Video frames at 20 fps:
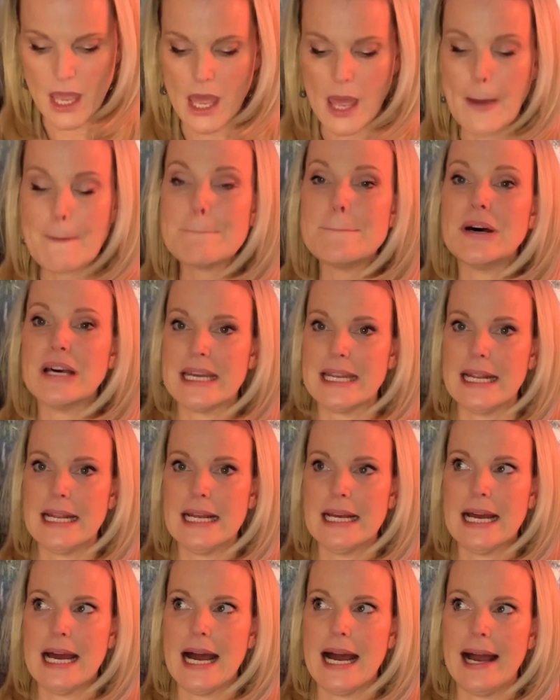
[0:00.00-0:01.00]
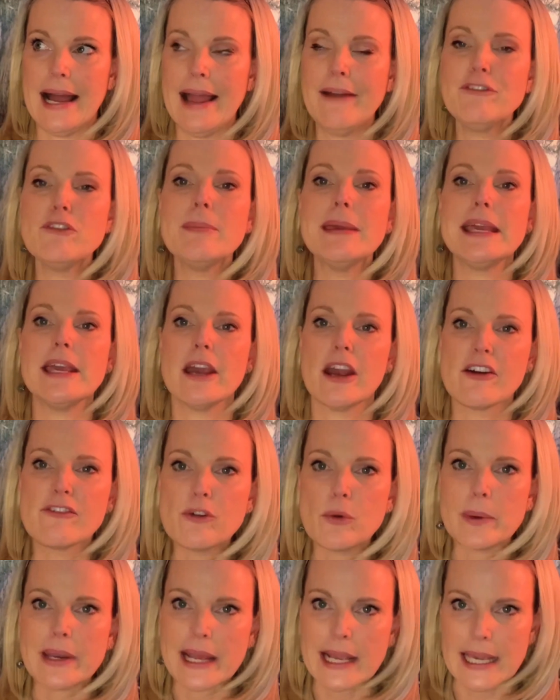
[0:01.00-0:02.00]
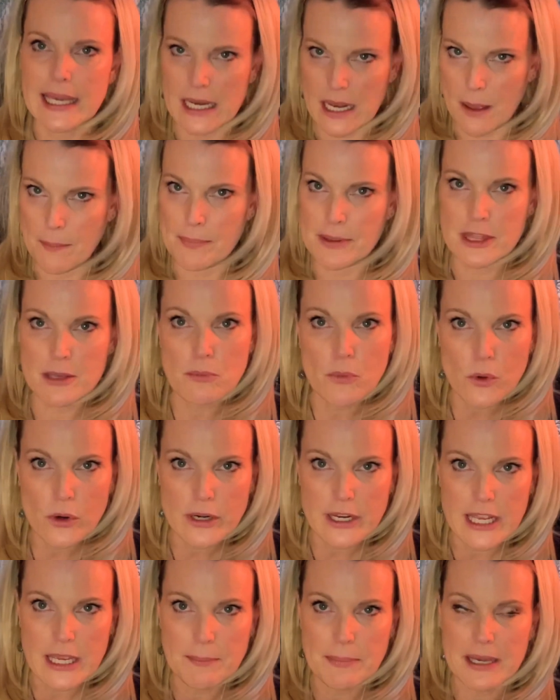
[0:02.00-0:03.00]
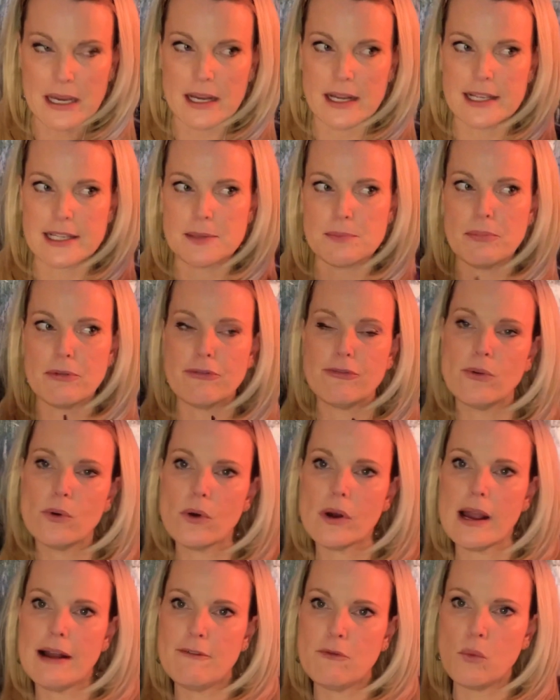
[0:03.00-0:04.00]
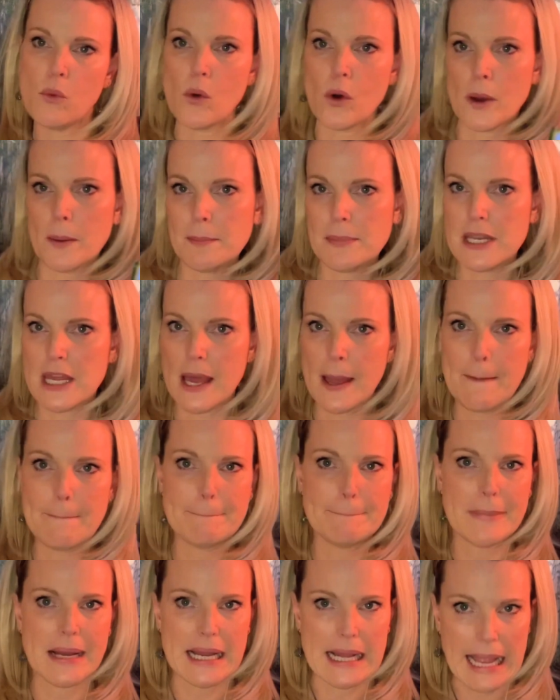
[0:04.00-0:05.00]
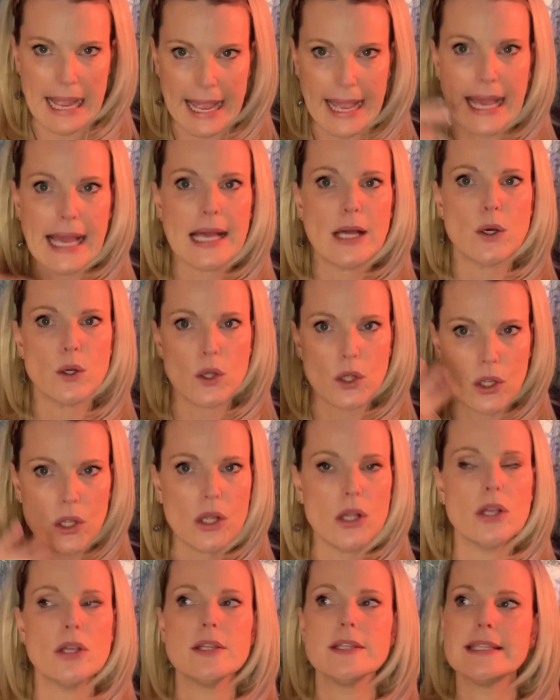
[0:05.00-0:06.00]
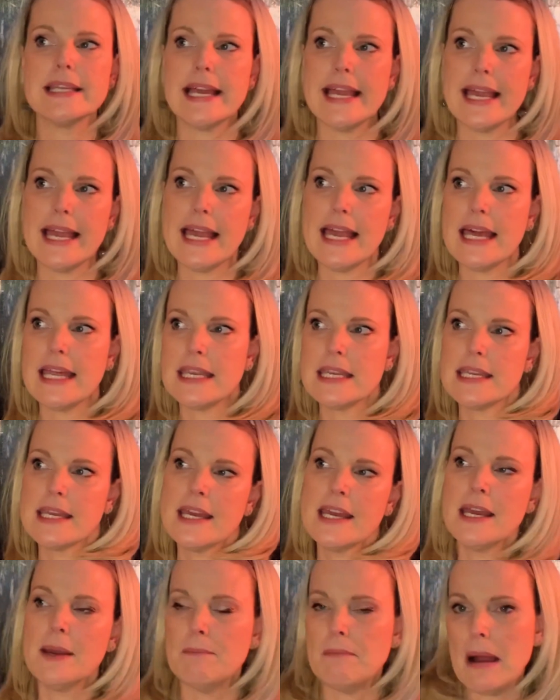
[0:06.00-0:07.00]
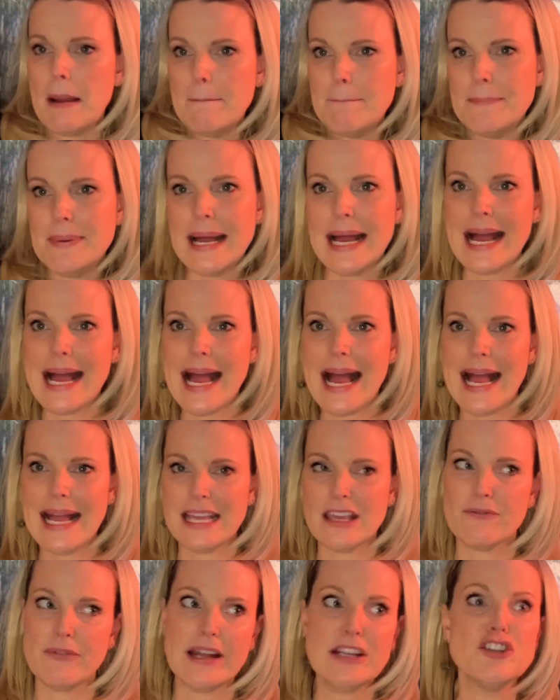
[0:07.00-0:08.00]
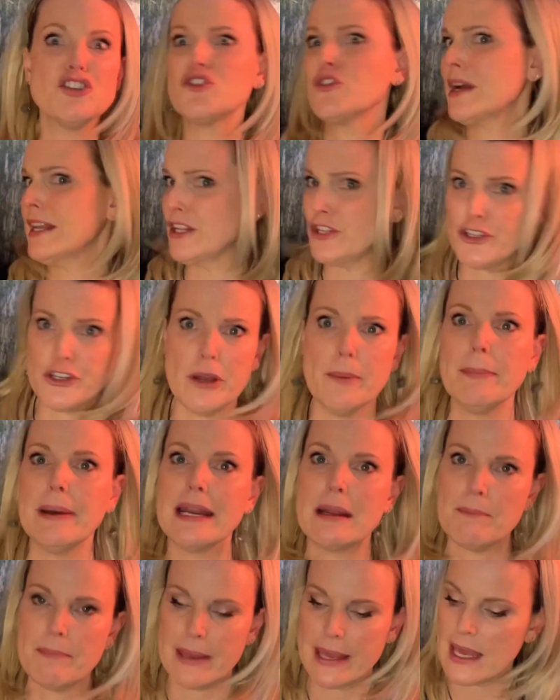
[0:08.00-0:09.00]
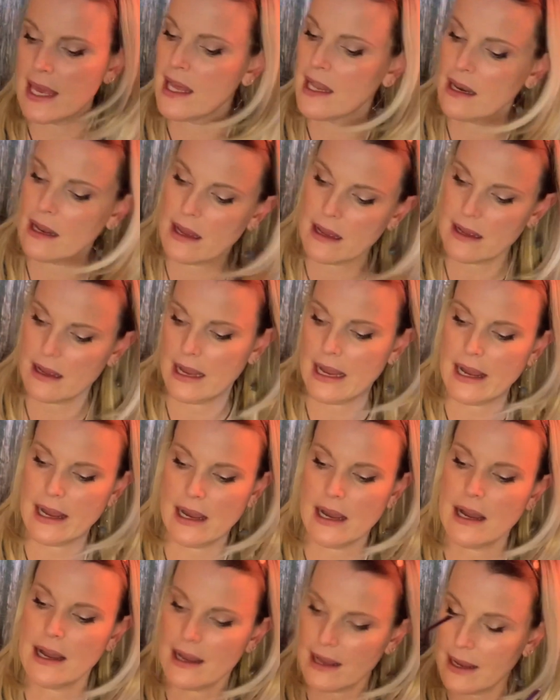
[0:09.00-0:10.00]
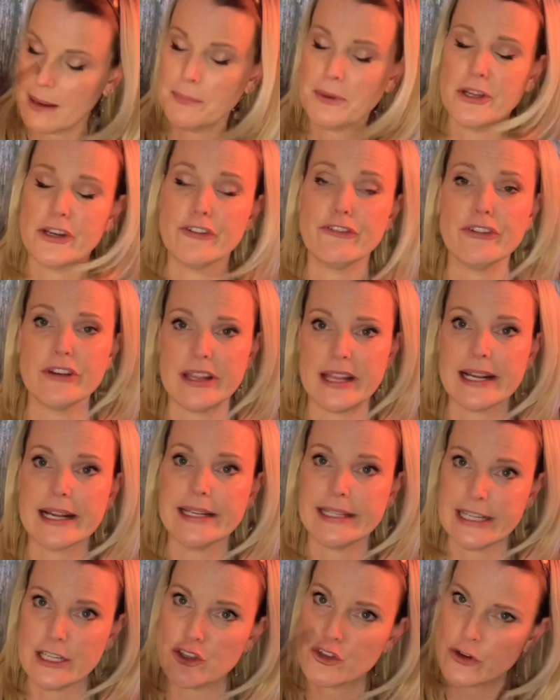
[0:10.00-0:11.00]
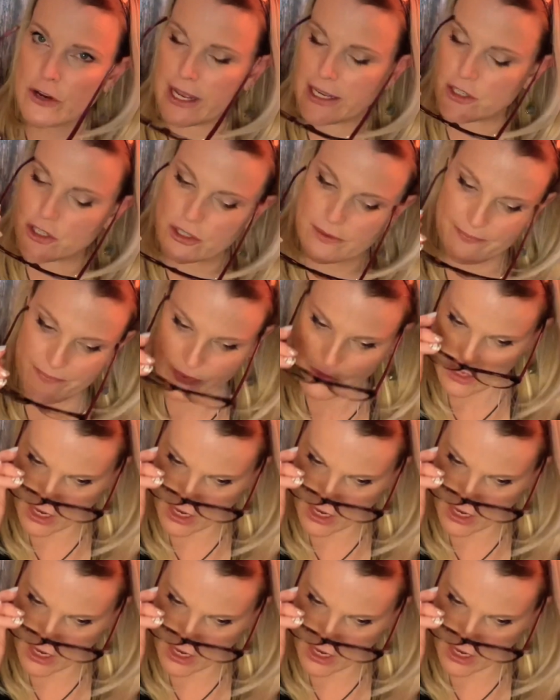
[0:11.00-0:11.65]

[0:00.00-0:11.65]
But I have to be careful when I get up in the morning because before I've warmed up my ankles and my back, if I just try to jump out of bed, I'm going to feel like I need traction.